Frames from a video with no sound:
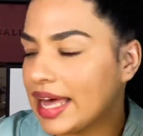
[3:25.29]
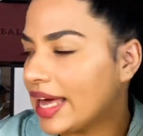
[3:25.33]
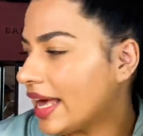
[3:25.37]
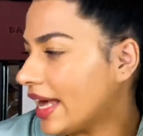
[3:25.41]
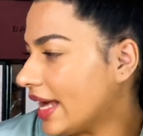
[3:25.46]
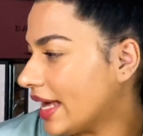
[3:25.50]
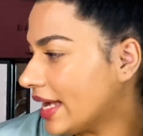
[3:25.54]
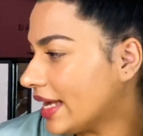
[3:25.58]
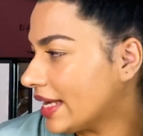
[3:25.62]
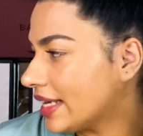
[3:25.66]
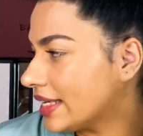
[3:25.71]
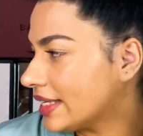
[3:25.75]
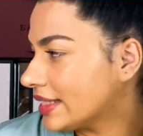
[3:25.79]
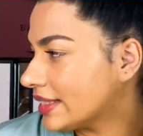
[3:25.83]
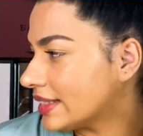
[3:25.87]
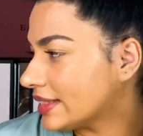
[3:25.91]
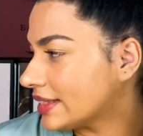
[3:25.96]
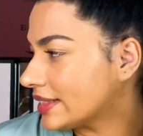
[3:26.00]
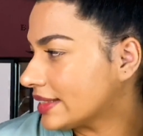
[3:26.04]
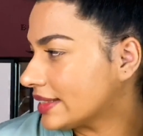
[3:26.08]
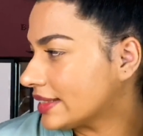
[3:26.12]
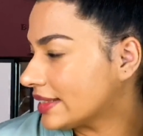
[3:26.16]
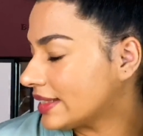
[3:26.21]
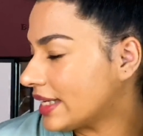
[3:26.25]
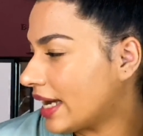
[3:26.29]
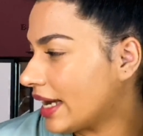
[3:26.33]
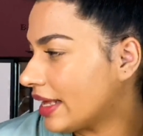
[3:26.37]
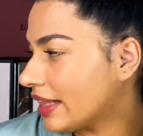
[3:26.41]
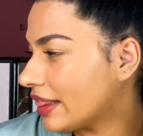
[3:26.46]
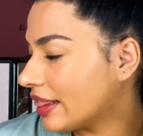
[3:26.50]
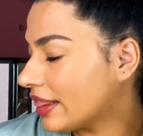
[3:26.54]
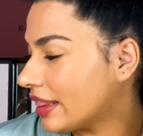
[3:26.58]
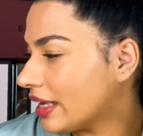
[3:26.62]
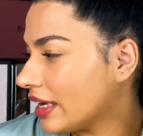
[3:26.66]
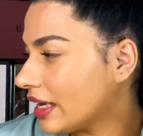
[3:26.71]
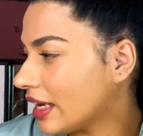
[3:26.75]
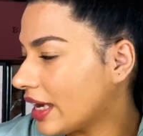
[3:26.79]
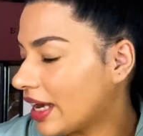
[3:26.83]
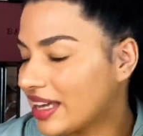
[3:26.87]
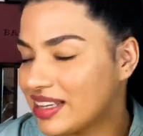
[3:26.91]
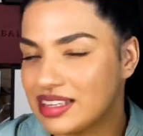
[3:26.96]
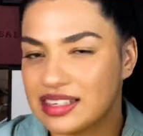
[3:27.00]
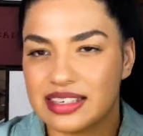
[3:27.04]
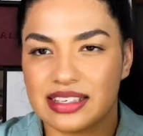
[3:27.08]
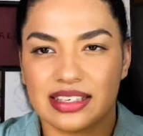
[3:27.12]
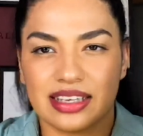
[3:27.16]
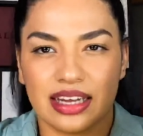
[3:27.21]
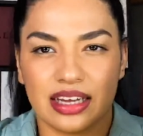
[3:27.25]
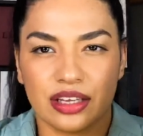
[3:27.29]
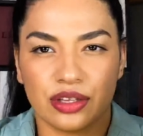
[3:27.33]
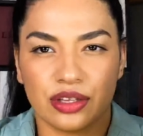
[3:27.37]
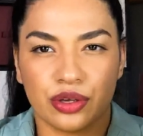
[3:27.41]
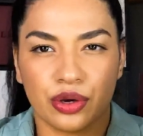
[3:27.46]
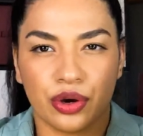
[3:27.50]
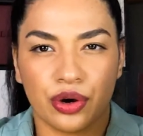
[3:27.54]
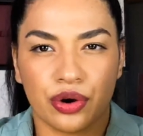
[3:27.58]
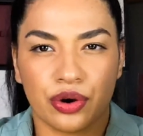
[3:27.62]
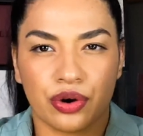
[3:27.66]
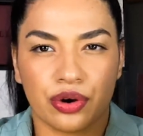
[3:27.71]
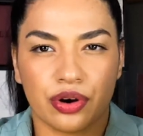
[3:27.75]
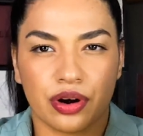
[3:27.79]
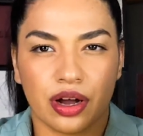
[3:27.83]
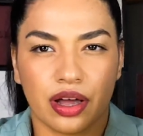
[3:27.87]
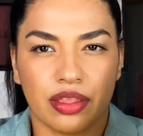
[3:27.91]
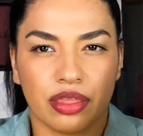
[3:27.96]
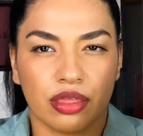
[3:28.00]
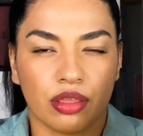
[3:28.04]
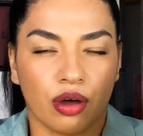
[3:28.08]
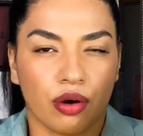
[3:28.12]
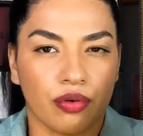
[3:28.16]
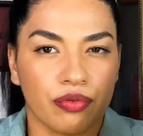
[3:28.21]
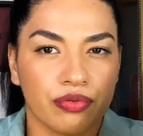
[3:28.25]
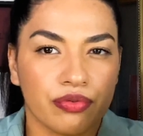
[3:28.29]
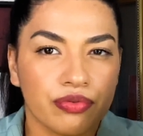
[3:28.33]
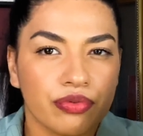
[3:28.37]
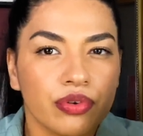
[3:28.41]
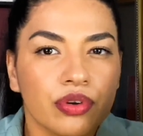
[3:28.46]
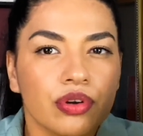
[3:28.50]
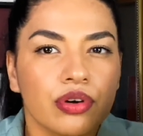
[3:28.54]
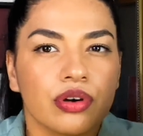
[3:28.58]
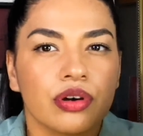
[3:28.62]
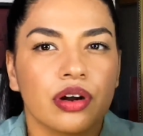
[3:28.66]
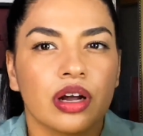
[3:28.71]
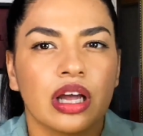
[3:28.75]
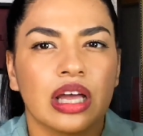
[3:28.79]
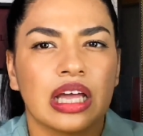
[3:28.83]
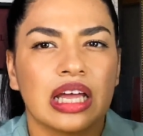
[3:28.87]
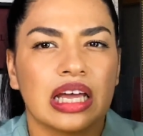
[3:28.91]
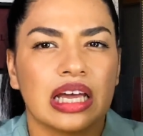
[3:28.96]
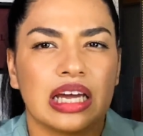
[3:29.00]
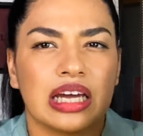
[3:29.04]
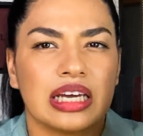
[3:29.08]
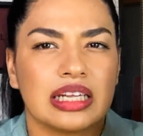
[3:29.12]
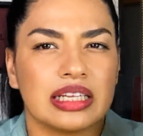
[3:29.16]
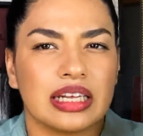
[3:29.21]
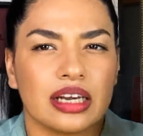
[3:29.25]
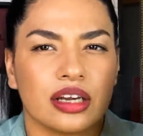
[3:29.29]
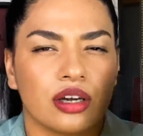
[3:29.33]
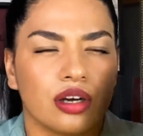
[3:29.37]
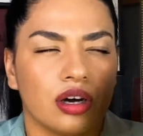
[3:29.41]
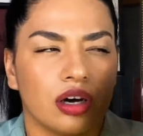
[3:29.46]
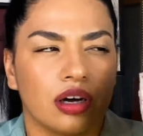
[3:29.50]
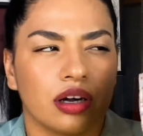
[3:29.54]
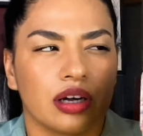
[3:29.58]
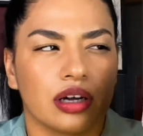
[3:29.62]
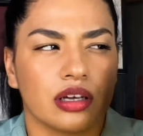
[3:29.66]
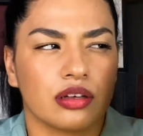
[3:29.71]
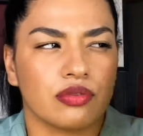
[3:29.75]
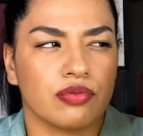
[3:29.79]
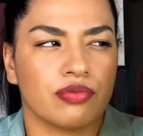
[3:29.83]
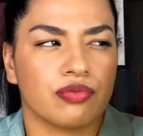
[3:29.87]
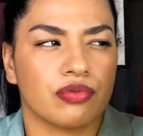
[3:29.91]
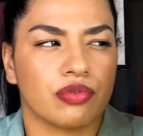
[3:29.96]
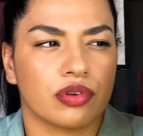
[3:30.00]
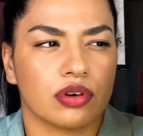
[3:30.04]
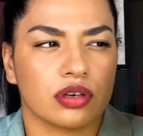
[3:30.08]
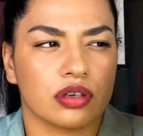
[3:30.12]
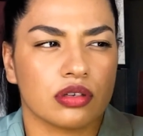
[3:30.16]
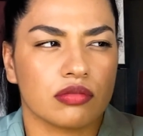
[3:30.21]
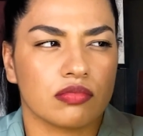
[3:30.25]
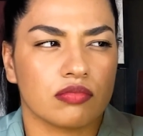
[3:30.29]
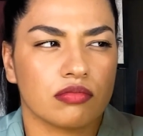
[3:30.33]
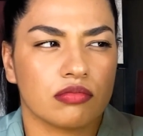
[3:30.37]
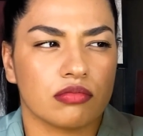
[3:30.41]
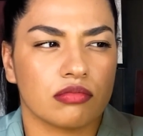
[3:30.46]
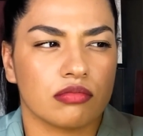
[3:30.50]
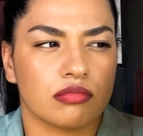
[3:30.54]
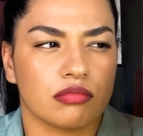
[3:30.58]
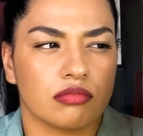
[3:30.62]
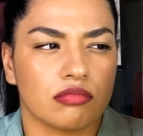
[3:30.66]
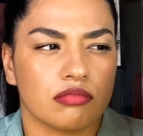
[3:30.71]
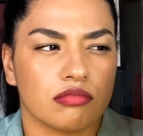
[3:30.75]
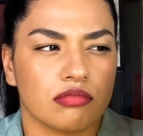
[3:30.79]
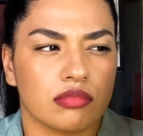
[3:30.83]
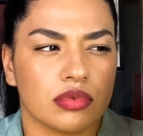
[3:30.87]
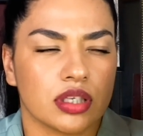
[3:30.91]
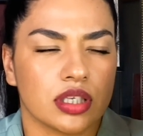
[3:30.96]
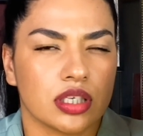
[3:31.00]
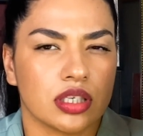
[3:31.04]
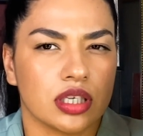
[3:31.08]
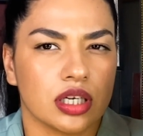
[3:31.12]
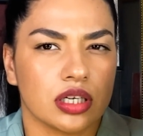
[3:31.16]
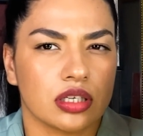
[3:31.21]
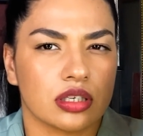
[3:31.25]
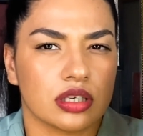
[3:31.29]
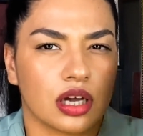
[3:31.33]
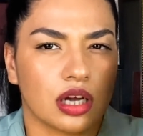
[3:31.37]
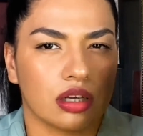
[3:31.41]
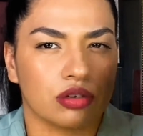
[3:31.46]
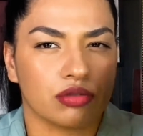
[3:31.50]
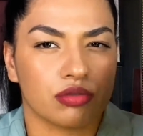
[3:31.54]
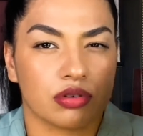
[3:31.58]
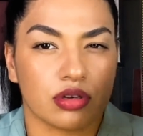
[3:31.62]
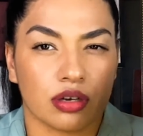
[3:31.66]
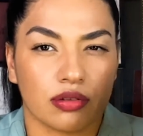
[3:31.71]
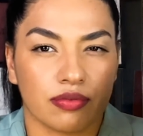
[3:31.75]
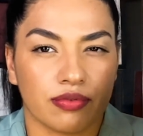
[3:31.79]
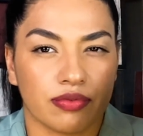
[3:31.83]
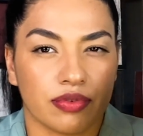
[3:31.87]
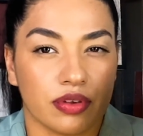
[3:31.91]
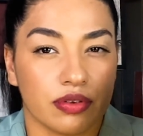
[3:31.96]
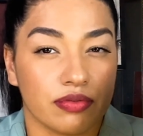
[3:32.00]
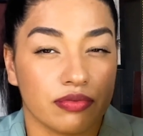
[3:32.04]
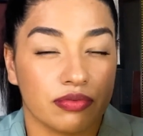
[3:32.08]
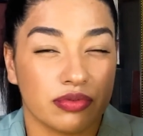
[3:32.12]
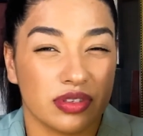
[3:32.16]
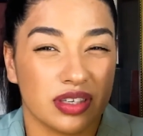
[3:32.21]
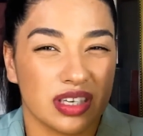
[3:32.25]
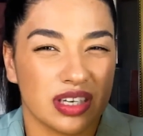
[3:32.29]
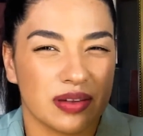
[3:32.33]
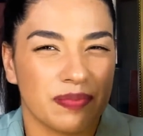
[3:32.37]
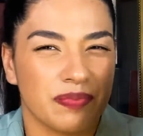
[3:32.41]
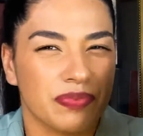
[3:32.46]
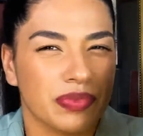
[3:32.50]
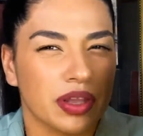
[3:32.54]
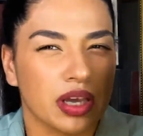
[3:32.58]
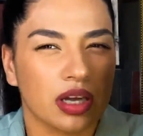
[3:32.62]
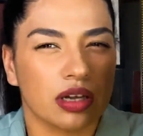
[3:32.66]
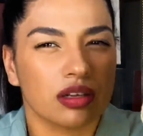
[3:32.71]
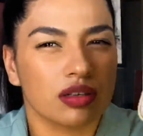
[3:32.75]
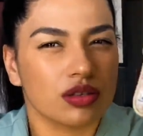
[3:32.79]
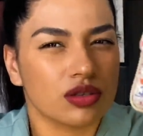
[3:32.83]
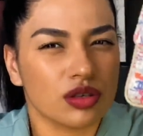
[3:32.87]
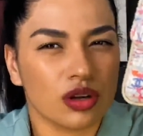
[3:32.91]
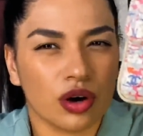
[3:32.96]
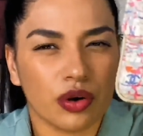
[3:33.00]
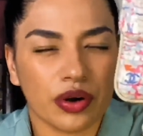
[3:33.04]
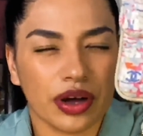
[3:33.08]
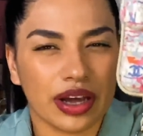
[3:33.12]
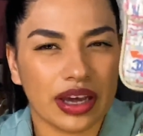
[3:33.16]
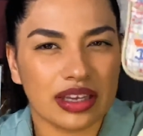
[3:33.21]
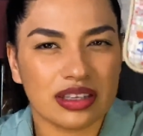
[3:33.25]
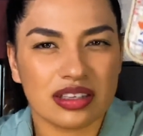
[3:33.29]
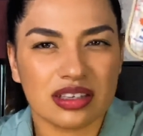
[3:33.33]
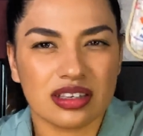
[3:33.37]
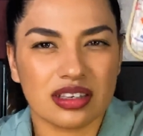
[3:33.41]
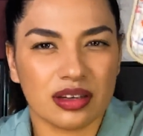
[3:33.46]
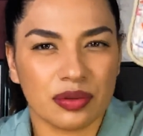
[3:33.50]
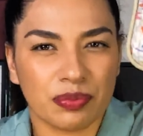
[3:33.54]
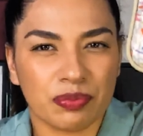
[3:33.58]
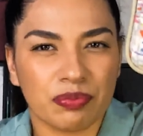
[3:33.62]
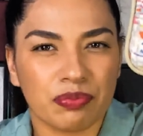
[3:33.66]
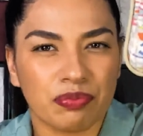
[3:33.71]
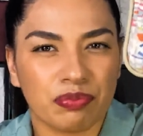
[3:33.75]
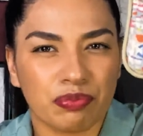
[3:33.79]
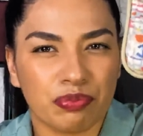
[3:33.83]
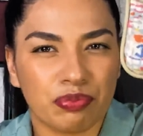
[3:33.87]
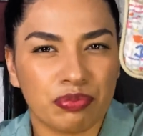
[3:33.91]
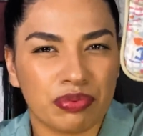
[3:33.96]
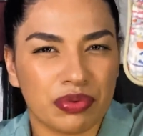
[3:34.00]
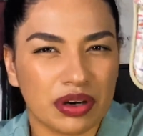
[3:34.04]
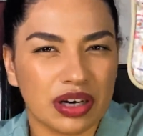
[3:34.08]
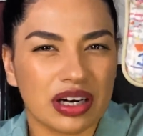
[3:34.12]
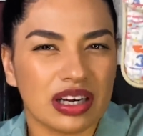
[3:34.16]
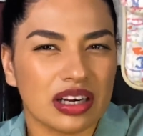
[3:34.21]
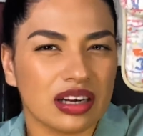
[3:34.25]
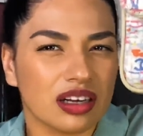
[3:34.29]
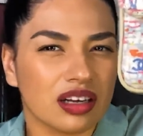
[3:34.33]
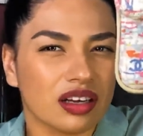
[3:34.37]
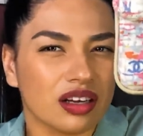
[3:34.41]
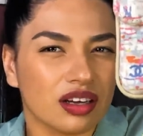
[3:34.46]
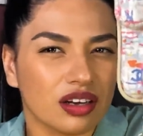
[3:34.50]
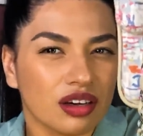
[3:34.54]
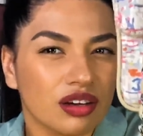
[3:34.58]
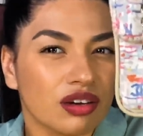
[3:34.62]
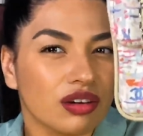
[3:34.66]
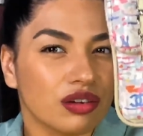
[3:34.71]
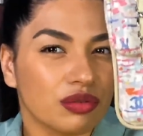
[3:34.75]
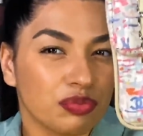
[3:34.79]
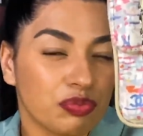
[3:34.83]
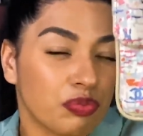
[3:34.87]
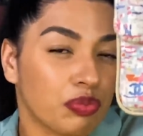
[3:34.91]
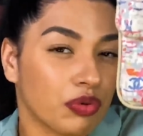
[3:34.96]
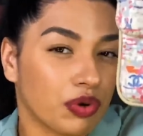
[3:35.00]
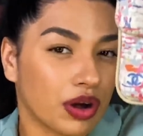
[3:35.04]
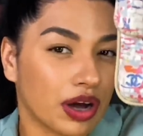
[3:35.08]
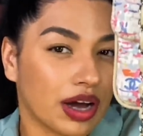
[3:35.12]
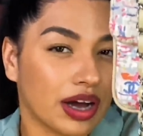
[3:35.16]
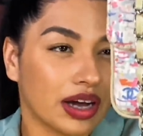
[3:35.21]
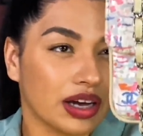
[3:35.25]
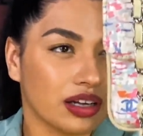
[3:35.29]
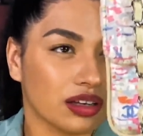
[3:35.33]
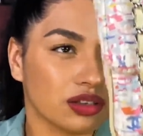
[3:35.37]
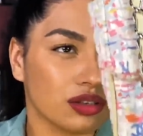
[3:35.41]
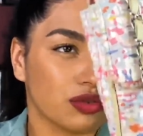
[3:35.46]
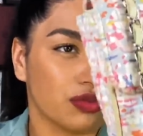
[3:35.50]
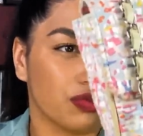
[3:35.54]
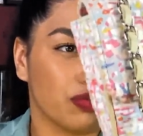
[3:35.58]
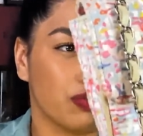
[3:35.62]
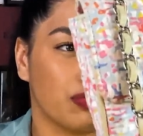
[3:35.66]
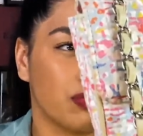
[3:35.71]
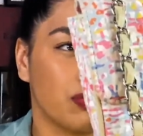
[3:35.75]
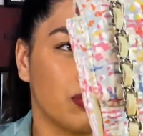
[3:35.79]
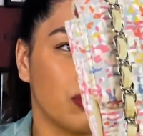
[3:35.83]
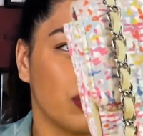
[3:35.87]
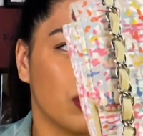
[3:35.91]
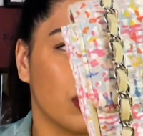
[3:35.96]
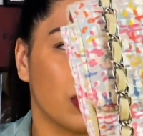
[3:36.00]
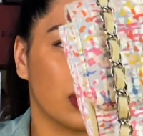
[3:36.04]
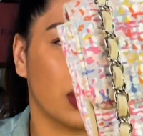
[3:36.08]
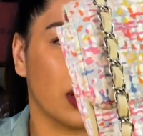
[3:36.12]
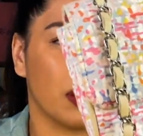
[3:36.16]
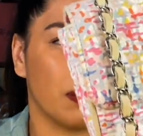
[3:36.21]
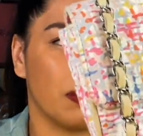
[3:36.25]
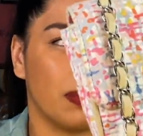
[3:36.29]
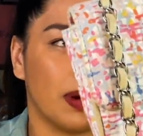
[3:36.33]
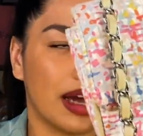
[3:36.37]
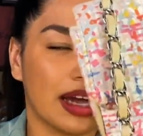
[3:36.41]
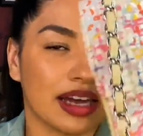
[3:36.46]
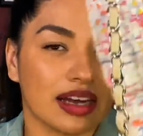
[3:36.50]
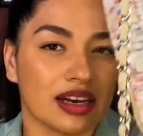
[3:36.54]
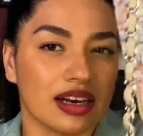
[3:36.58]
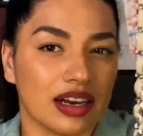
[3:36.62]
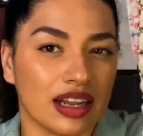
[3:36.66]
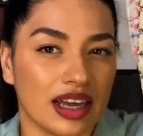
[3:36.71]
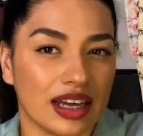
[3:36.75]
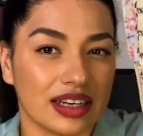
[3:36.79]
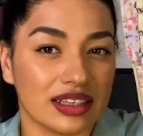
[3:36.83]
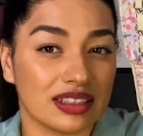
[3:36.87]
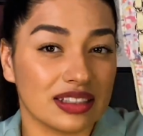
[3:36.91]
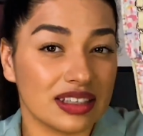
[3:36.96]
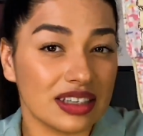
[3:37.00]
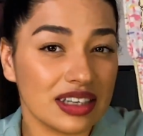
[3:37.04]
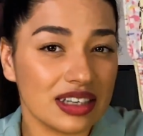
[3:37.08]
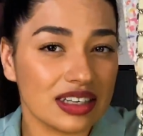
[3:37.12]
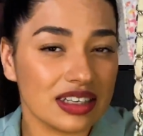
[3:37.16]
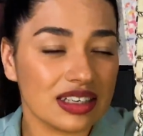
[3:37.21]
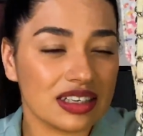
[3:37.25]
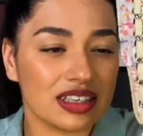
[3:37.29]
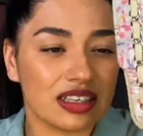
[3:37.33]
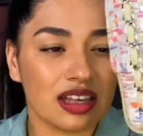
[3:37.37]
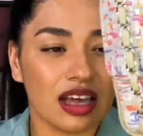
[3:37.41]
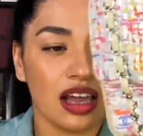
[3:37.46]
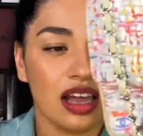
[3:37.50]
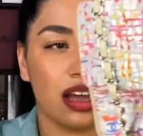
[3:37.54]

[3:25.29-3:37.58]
and I think I sent her an offer and I got it for 650. So it's a pretty good price for a bag like this,